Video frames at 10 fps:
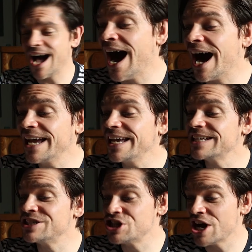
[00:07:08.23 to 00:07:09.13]

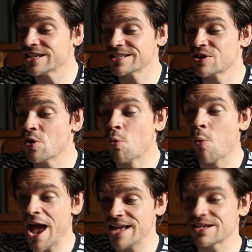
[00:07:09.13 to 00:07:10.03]
I just go
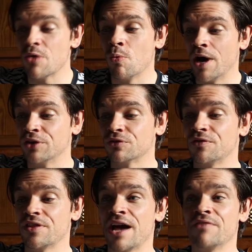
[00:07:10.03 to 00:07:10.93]
wet and wild
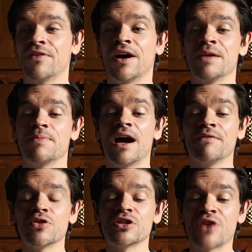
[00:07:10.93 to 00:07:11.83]
for that vibe.
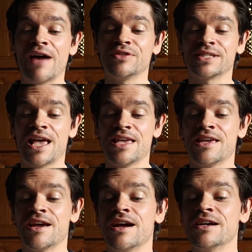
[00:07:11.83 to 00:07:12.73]
I've got the travel set
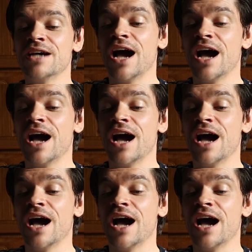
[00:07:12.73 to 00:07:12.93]
here.